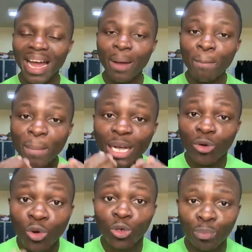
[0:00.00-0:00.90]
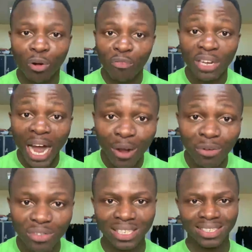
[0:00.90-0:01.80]
and make good profit out
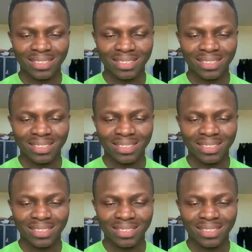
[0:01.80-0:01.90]
of it.